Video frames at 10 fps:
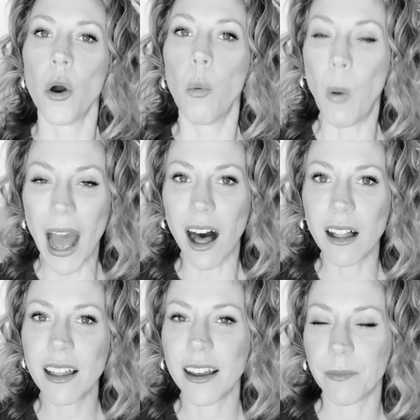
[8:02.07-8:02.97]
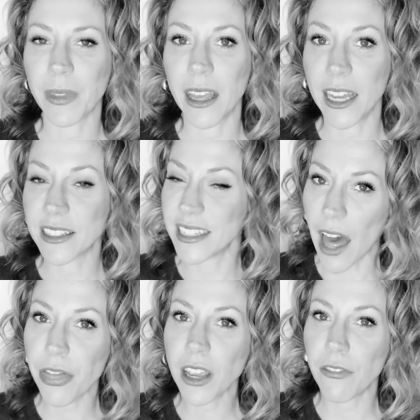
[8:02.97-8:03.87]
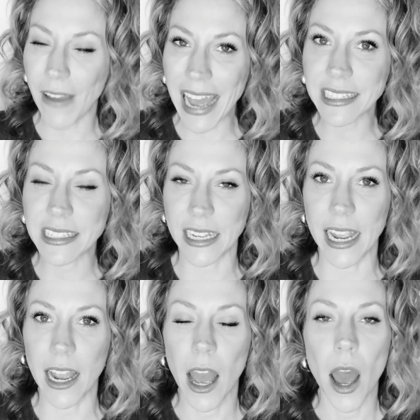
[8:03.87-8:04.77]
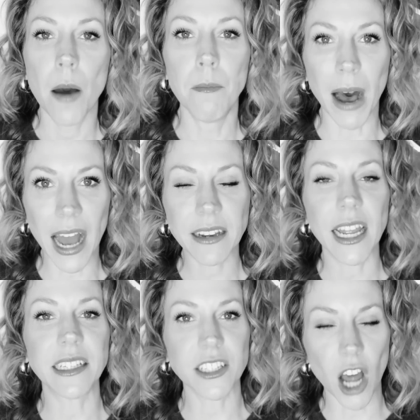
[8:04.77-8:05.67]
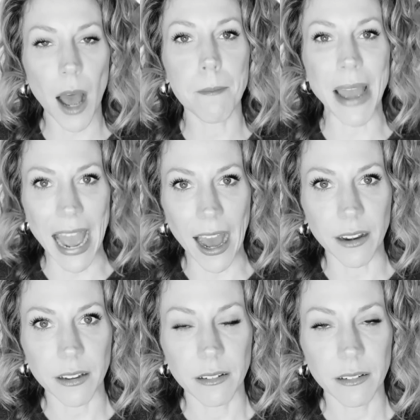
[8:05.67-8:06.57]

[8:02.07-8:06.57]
well, it's nothing fancy, but it's not bad.